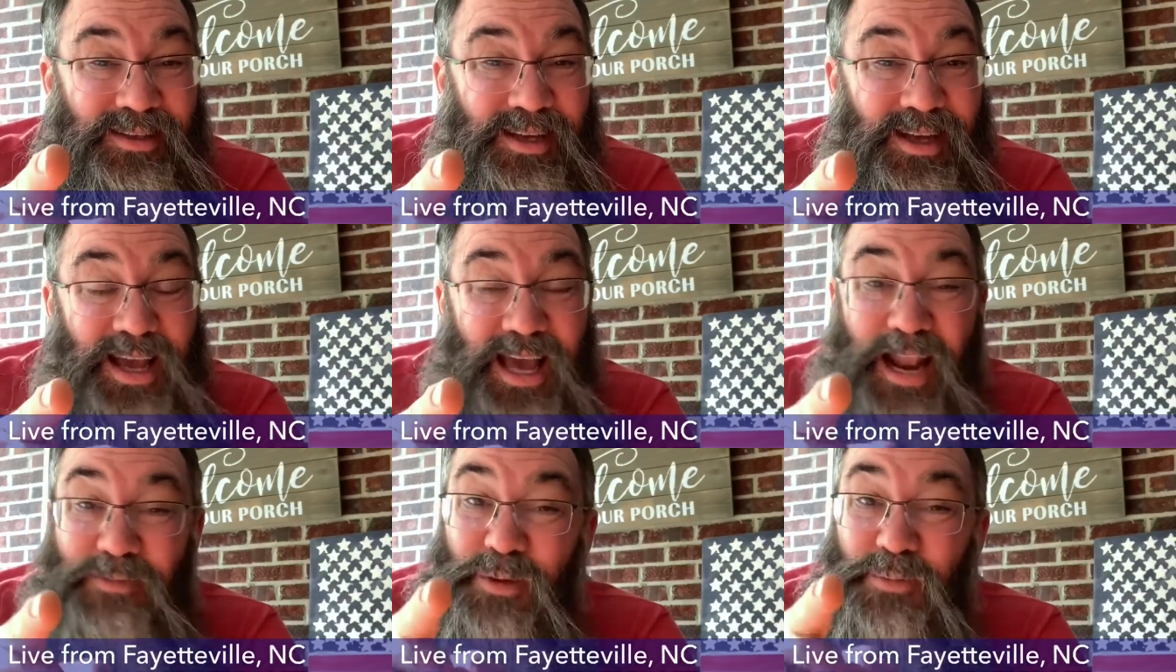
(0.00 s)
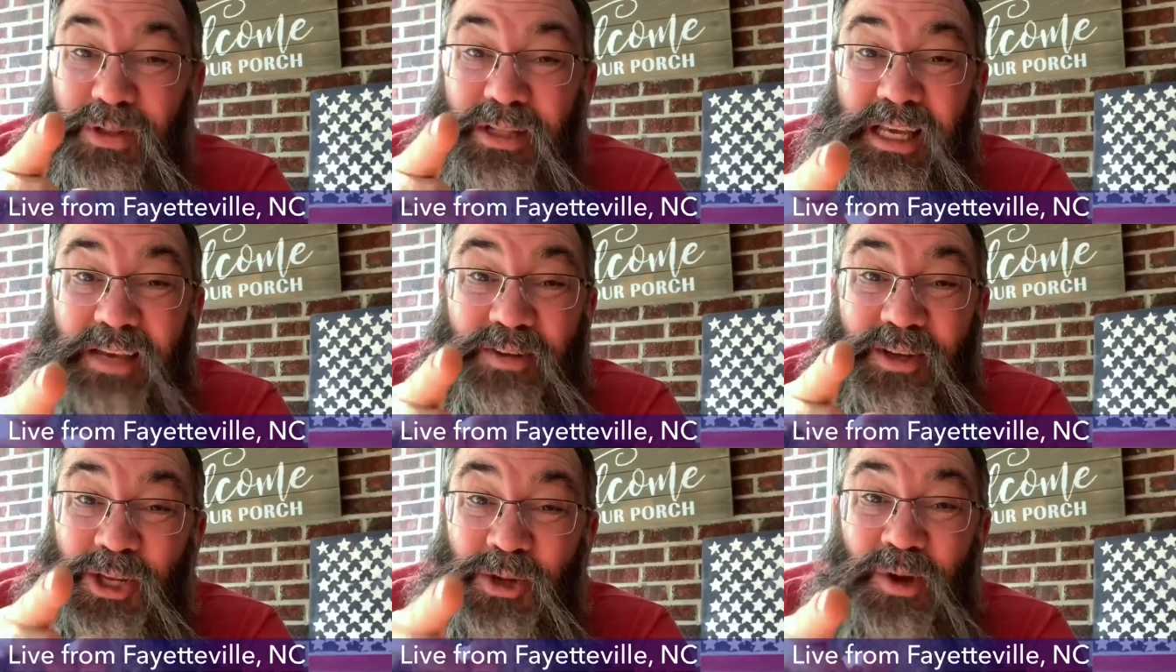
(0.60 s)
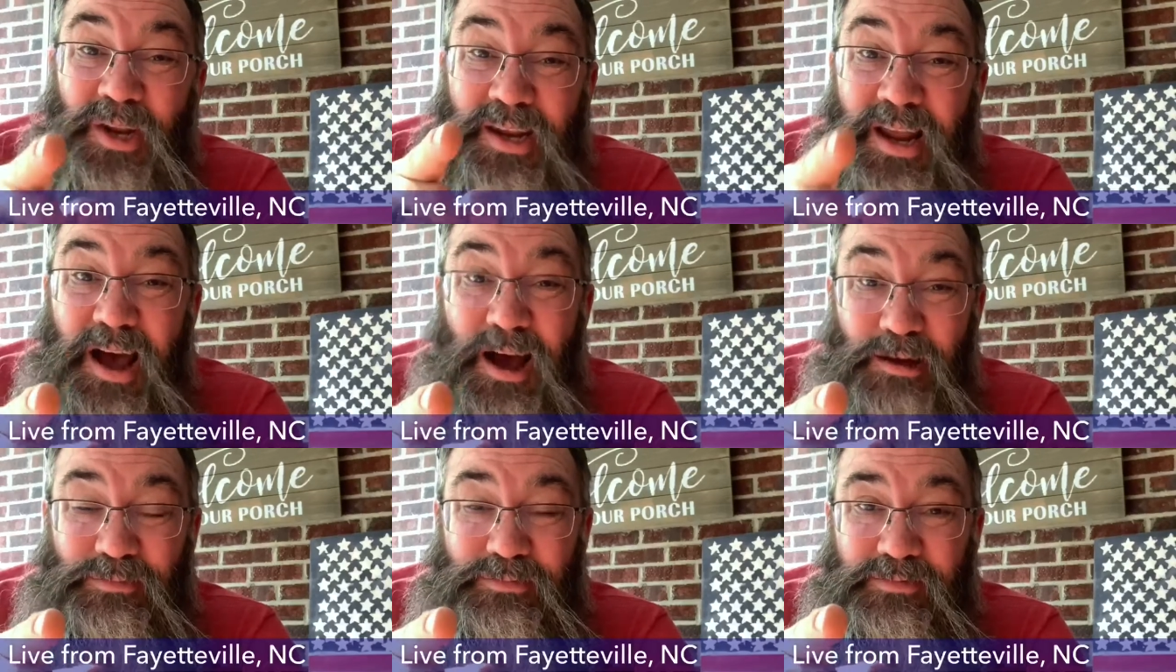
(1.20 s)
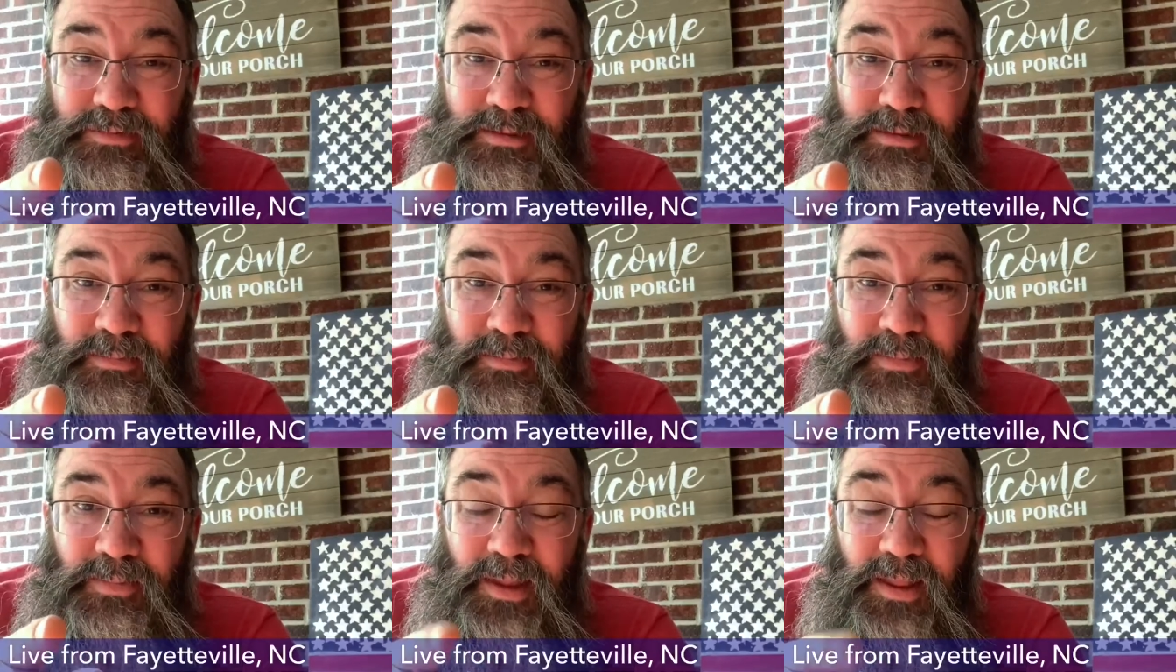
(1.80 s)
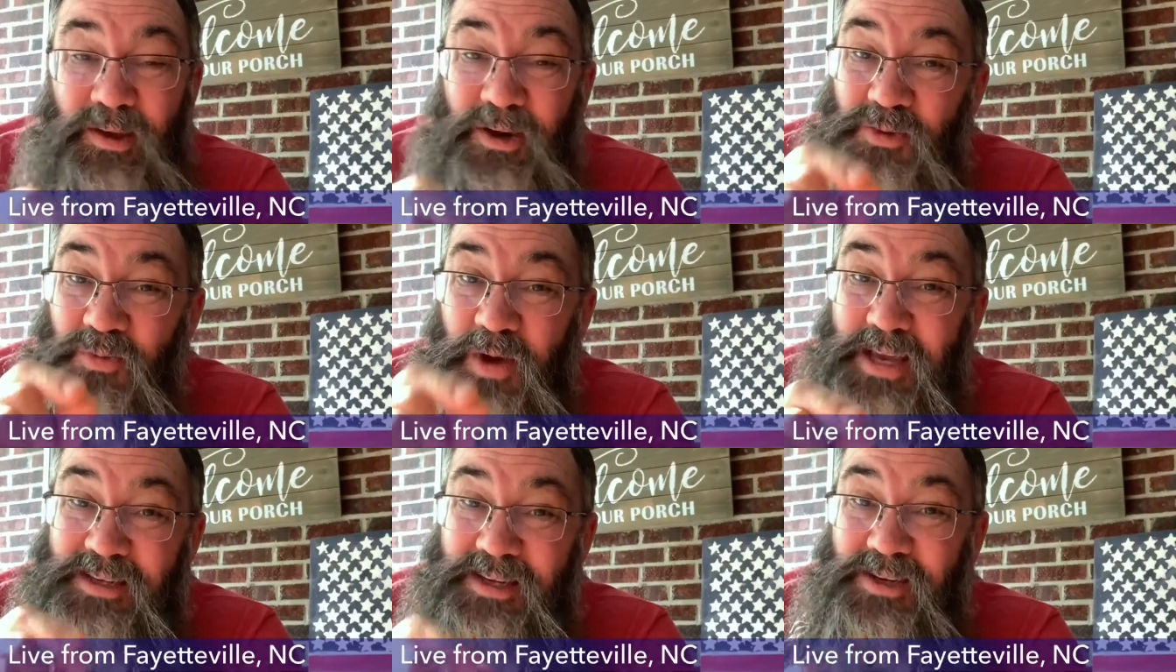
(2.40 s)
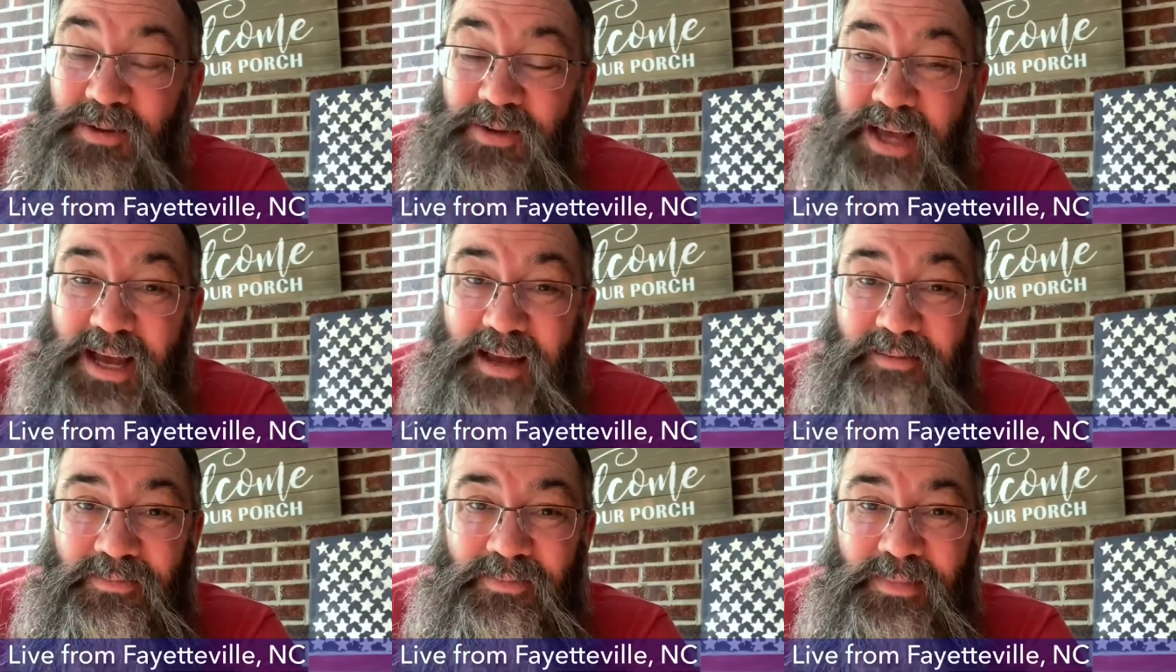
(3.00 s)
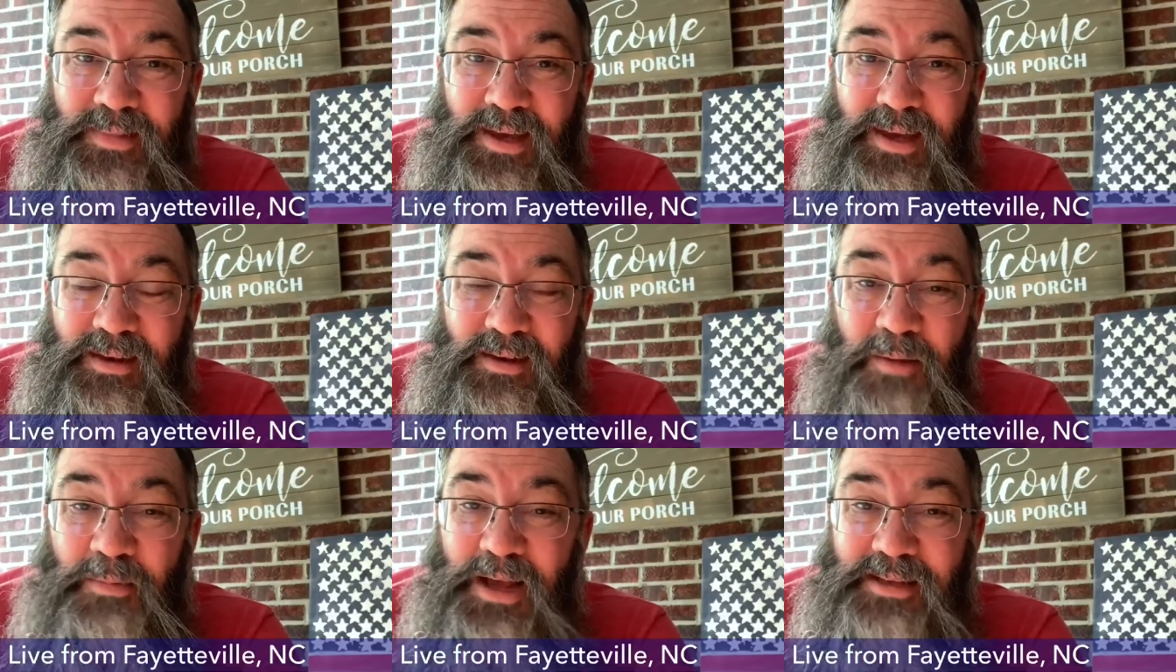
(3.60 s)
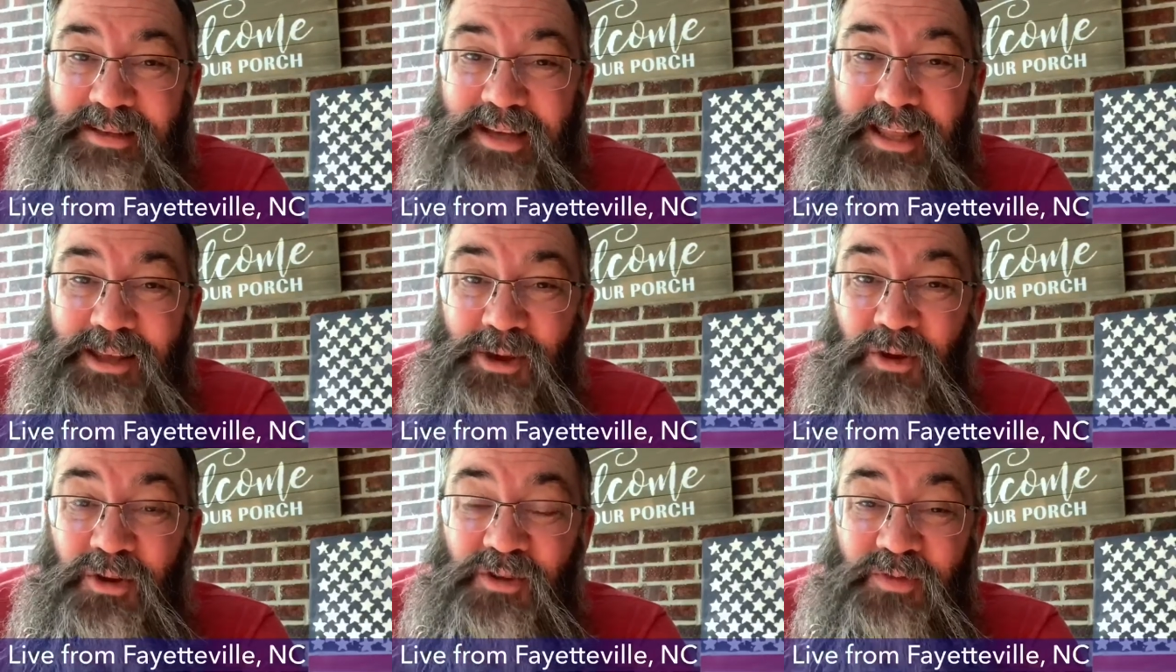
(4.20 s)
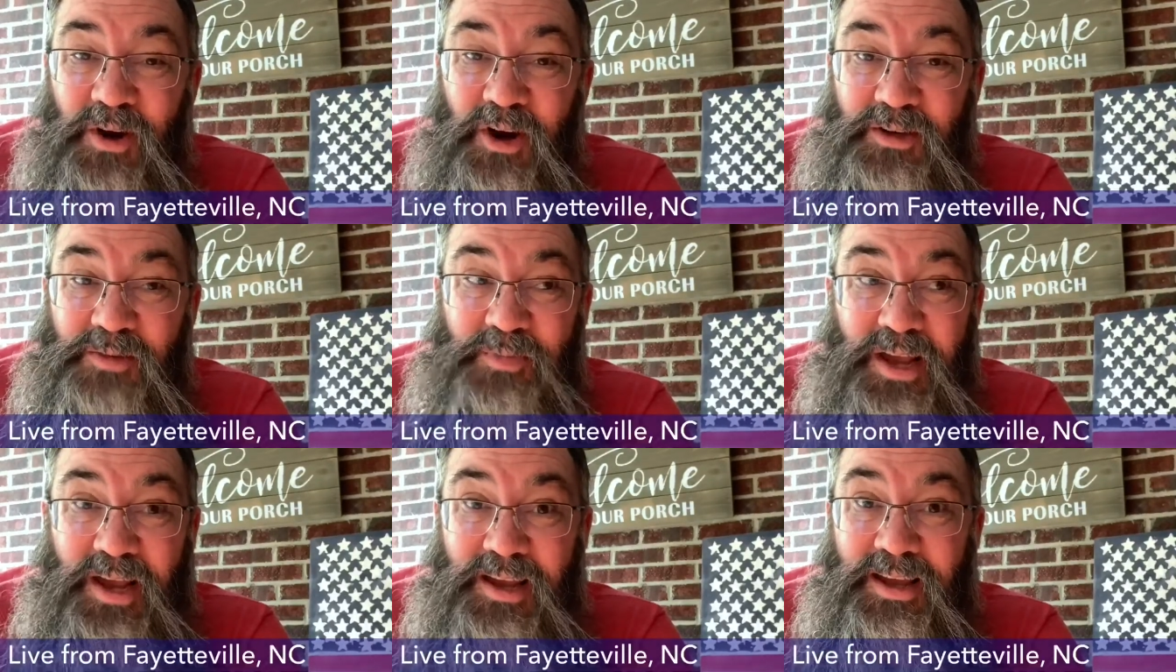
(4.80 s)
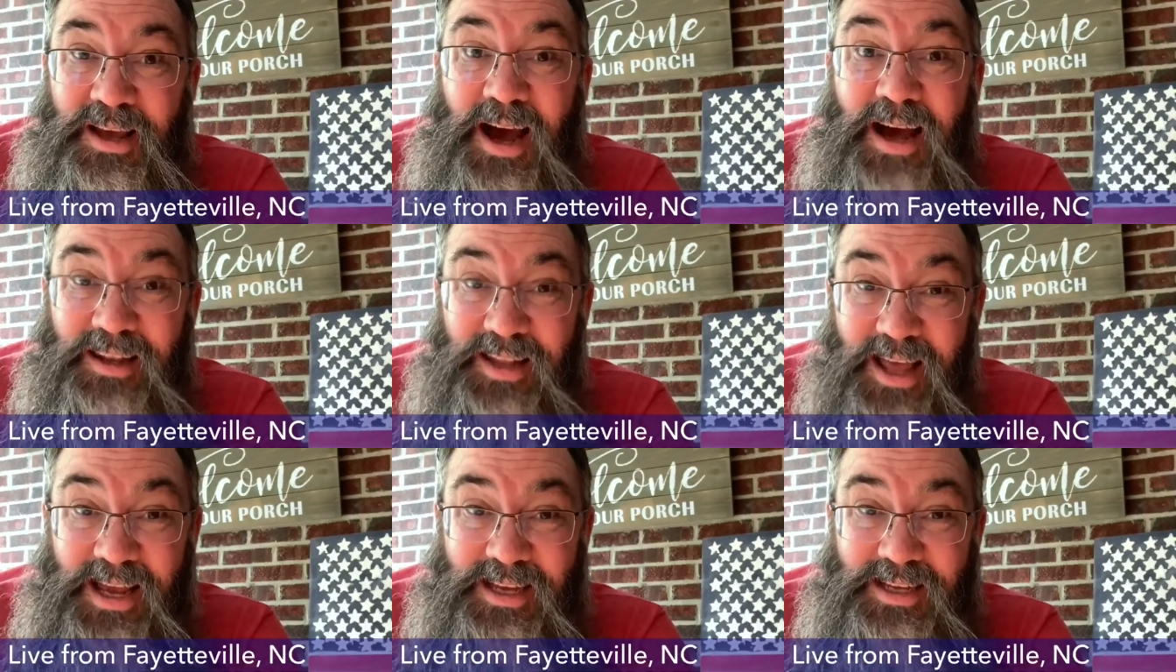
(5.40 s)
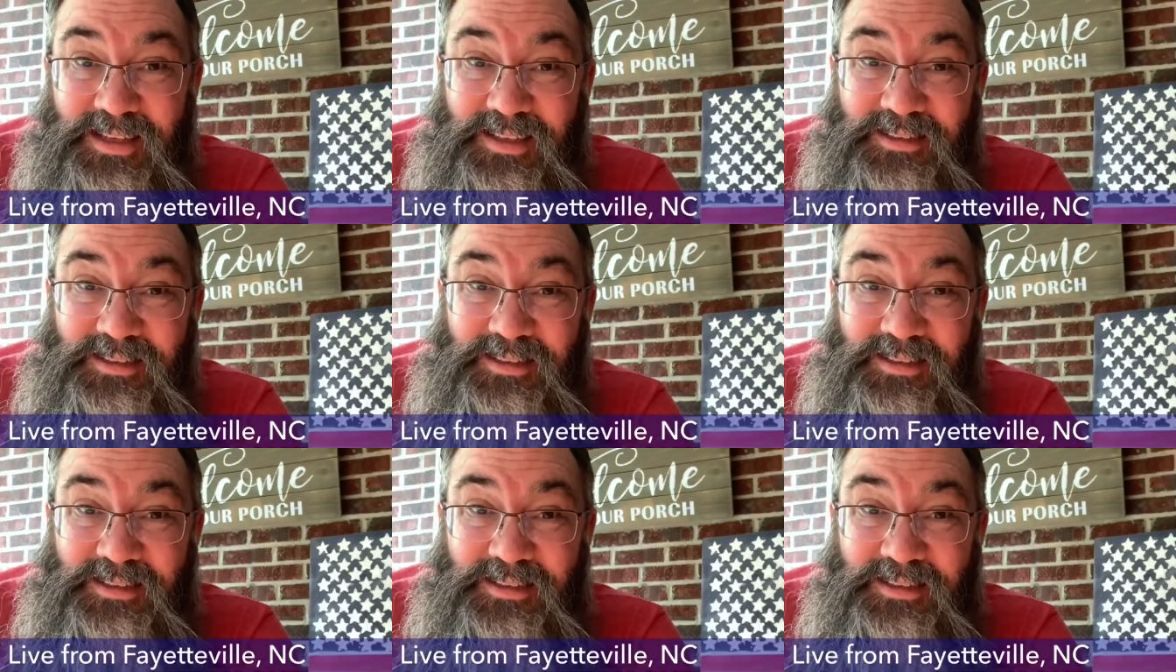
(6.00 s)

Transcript: And if you believe in you enough, there's ways to do that. I'm not saying you as far as being godlike.